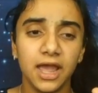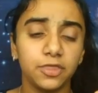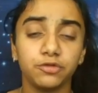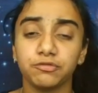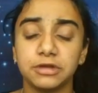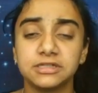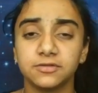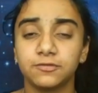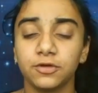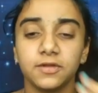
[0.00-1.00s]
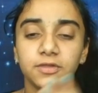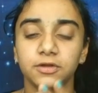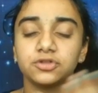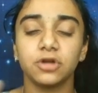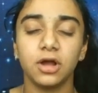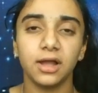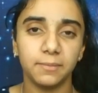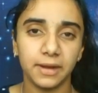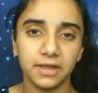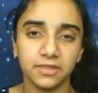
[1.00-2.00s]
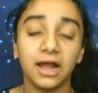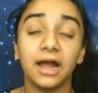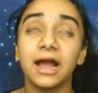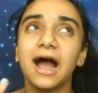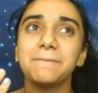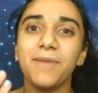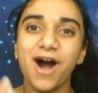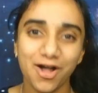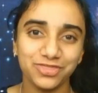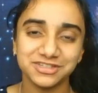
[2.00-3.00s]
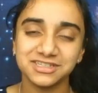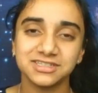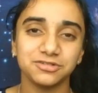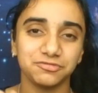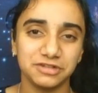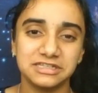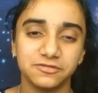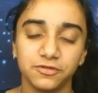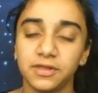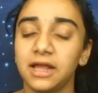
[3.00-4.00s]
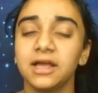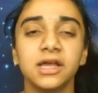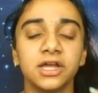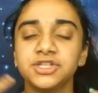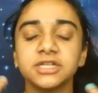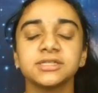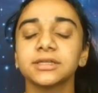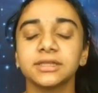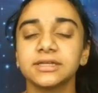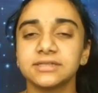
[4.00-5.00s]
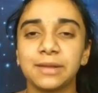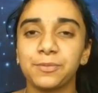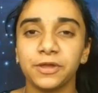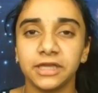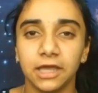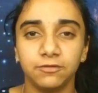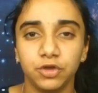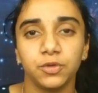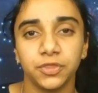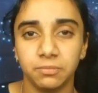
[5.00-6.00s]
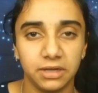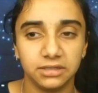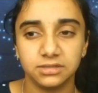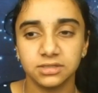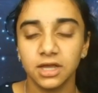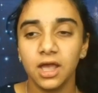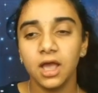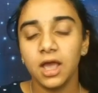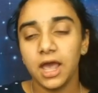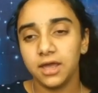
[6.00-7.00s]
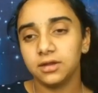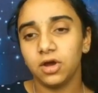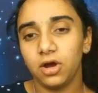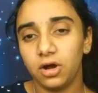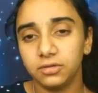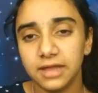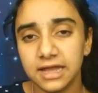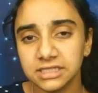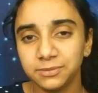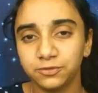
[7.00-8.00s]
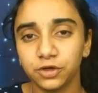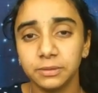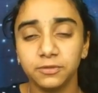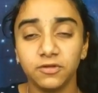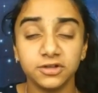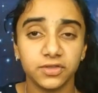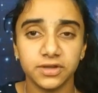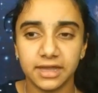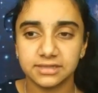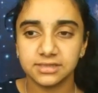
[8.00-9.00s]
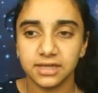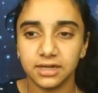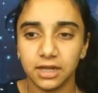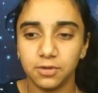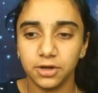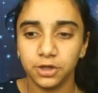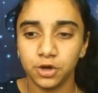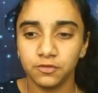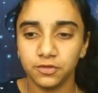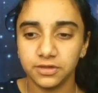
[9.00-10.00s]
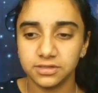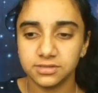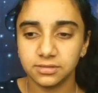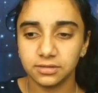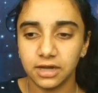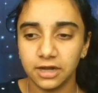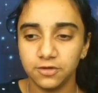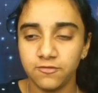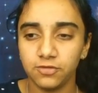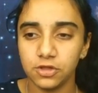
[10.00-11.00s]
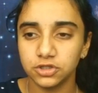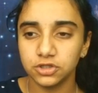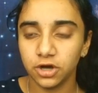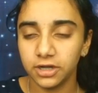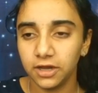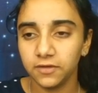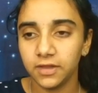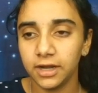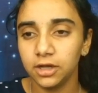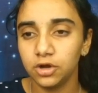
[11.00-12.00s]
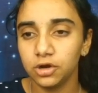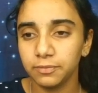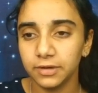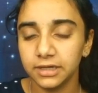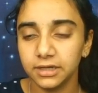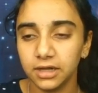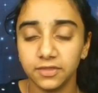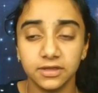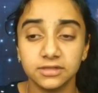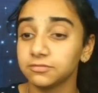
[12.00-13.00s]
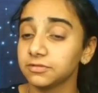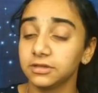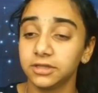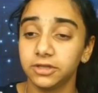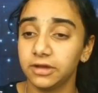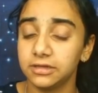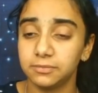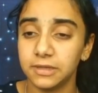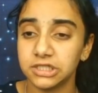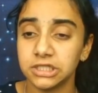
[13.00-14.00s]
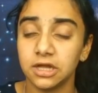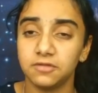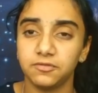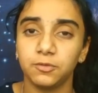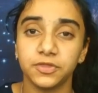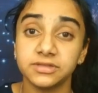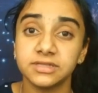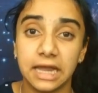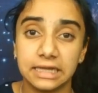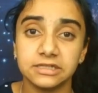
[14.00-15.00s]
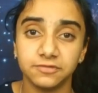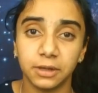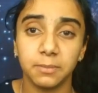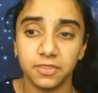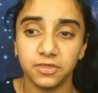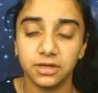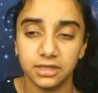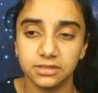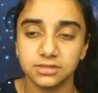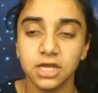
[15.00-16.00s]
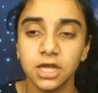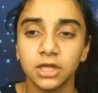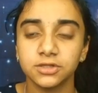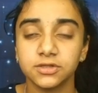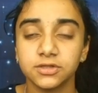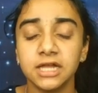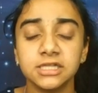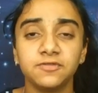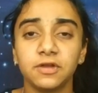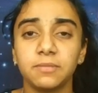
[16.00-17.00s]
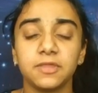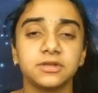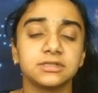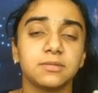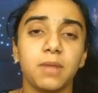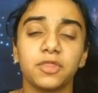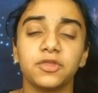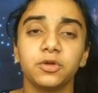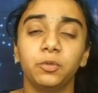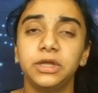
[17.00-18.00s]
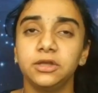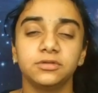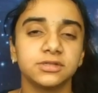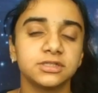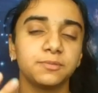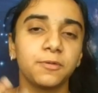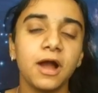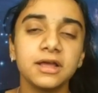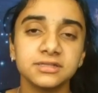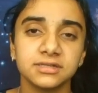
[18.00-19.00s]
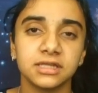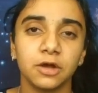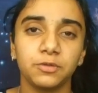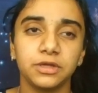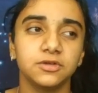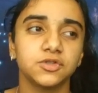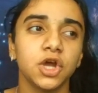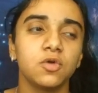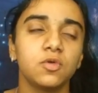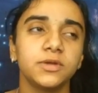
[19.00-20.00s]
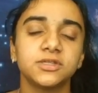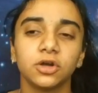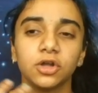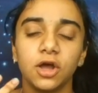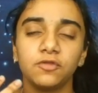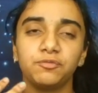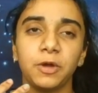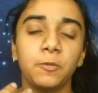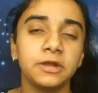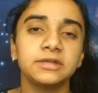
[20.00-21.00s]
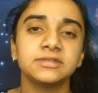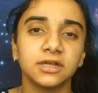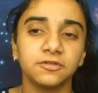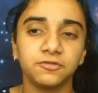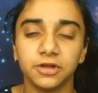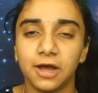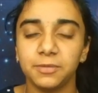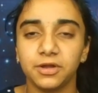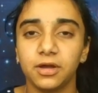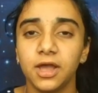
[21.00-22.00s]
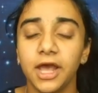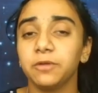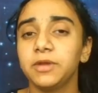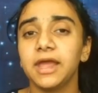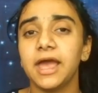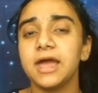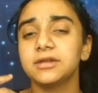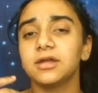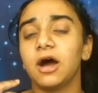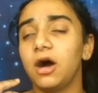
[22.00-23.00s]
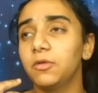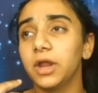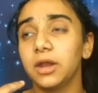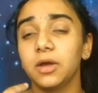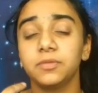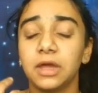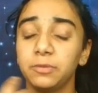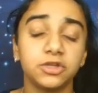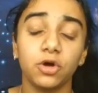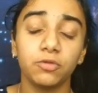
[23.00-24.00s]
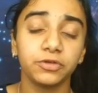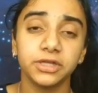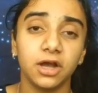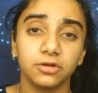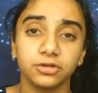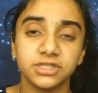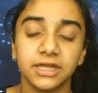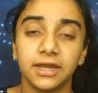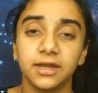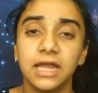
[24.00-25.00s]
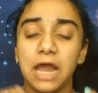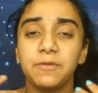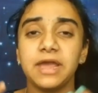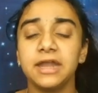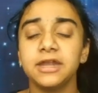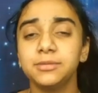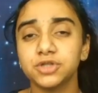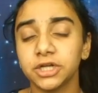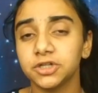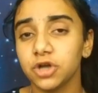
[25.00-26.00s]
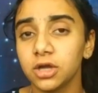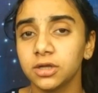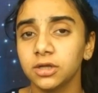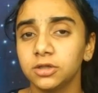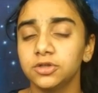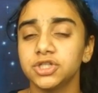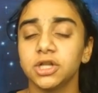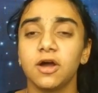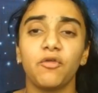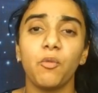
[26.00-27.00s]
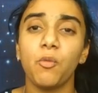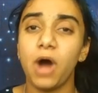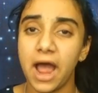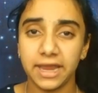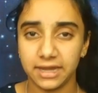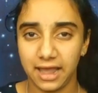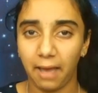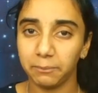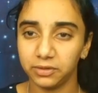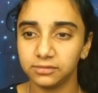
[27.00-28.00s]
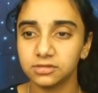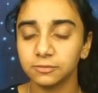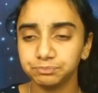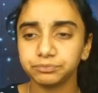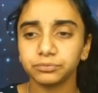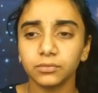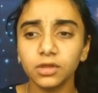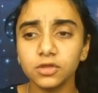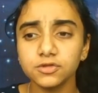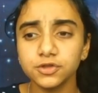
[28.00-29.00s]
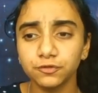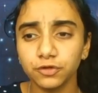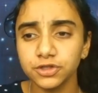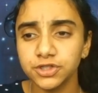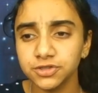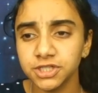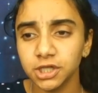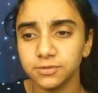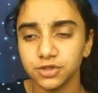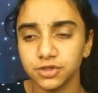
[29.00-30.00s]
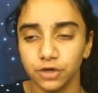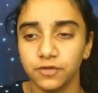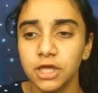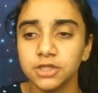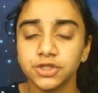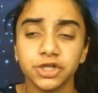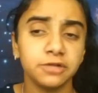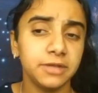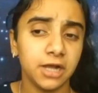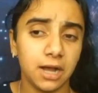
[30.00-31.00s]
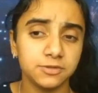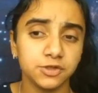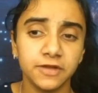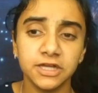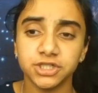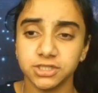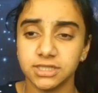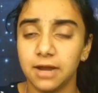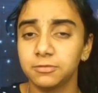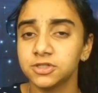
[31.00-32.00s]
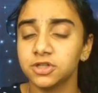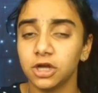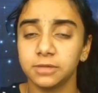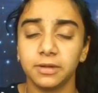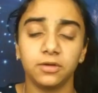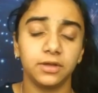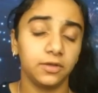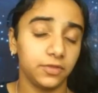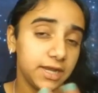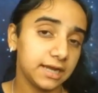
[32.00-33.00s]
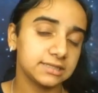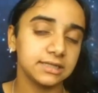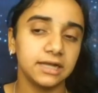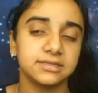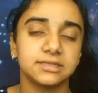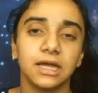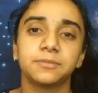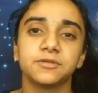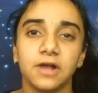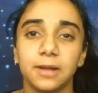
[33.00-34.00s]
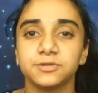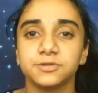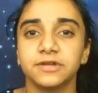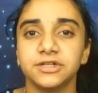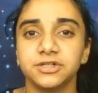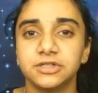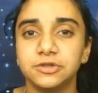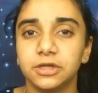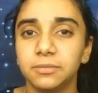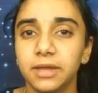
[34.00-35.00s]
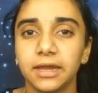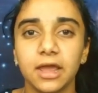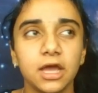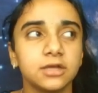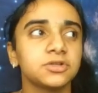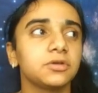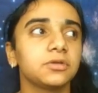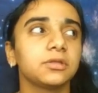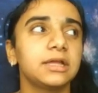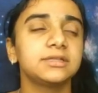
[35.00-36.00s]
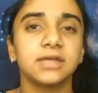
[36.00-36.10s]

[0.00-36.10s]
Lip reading: and the reason for it, they'll draw a hypothesis to reason for that, just like the example I gave you with the mice. And lastly, before we move on to the next slide, I want to go over this kind of flow chart here that I incorporated. I think it's a really great depiction of what the scientific method is. The scientific method is a method we use. It's a process that we use when we start off by witnessing a phenomena and we end that we don't really understand, and we end up trying to draw a conclusion of why it happens. So first you'll see observe. So you're going to make observations. I'm going to talk about on the next slides the types of observations you can make. So let's